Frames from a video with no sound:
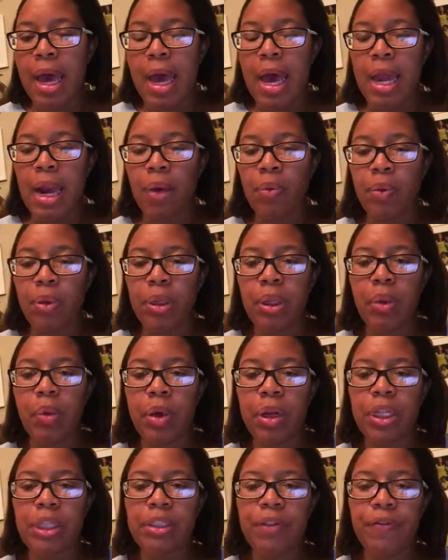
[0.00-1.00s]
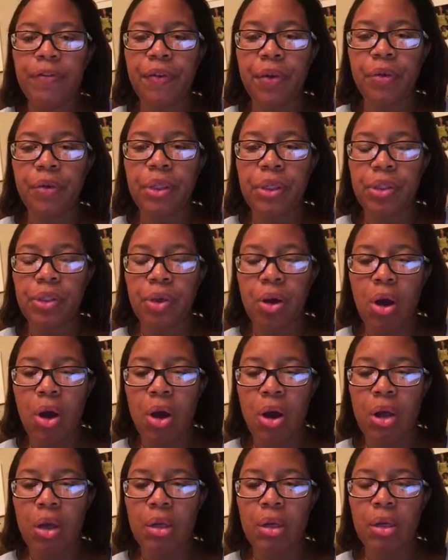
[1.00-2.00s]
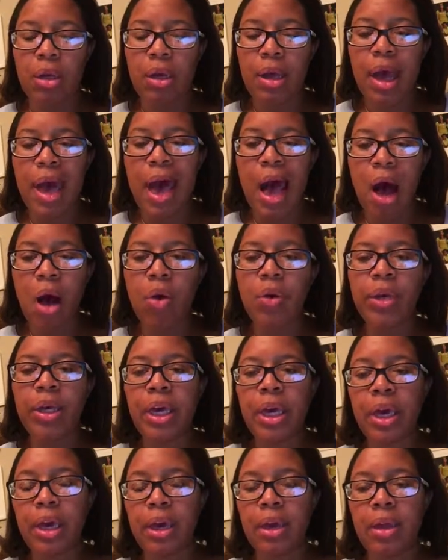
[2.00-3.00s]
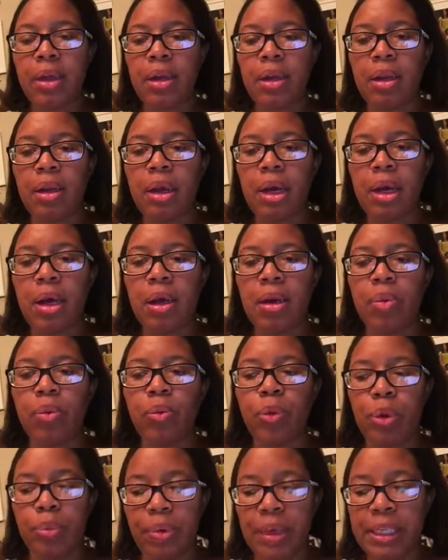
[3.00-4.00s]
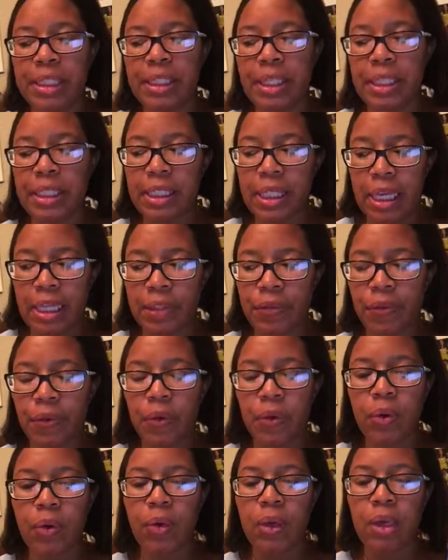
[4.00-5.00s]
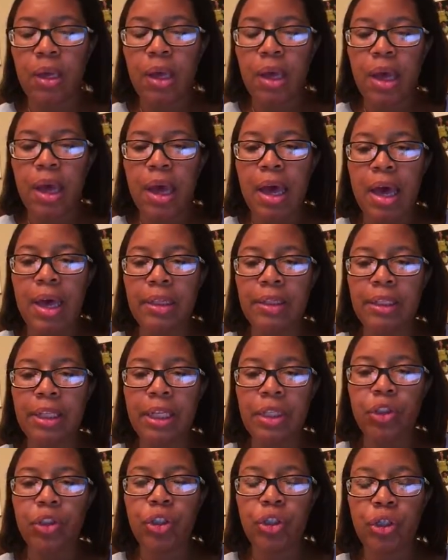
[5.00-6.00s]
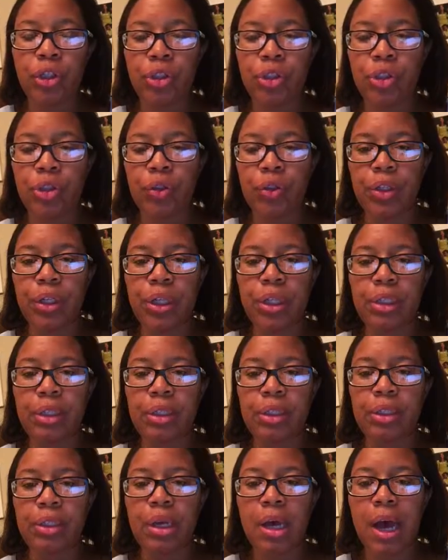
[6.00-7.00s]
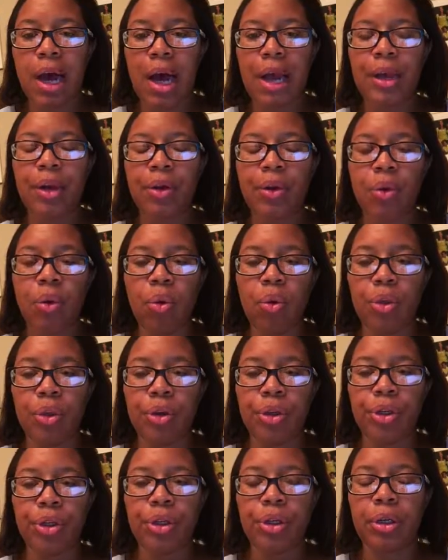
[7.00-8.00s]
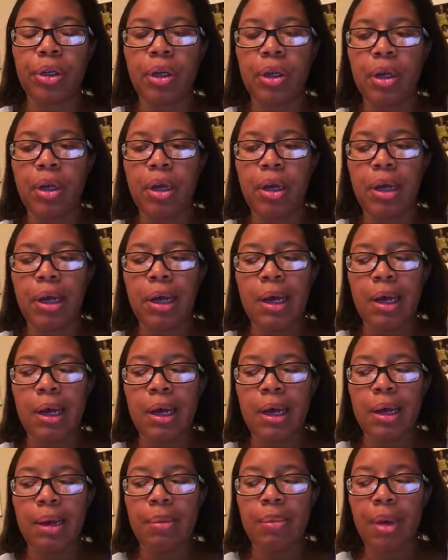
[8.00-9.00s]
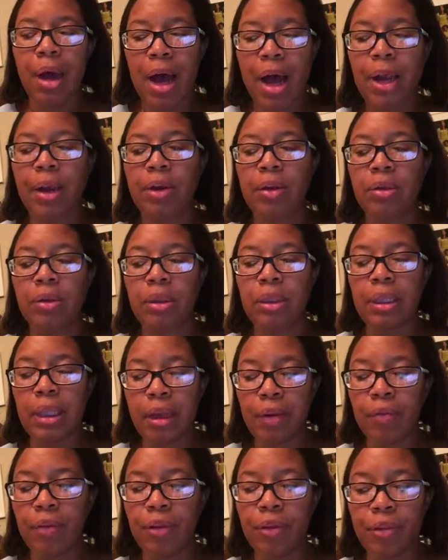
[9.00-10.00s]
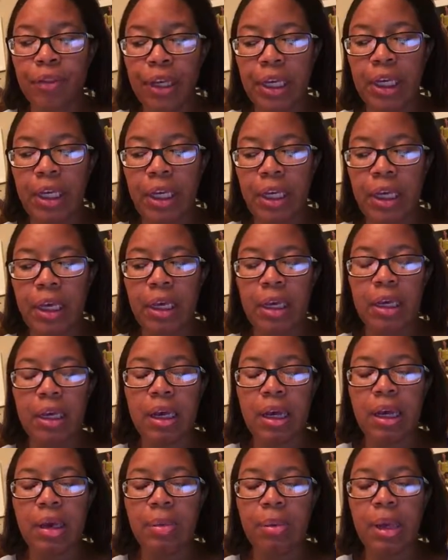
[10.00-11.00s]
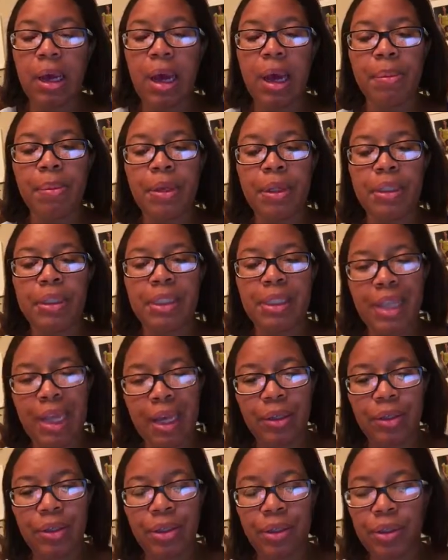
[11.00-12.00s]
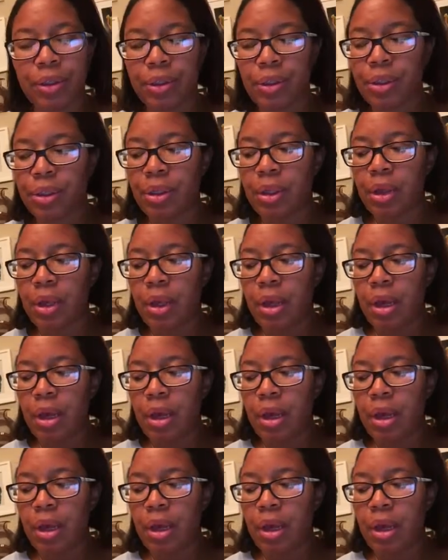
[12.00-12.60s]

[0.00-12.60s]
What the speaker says: And I really wanted to focus on how can we be successful in teaching our students higher order, higher level thinking, common standards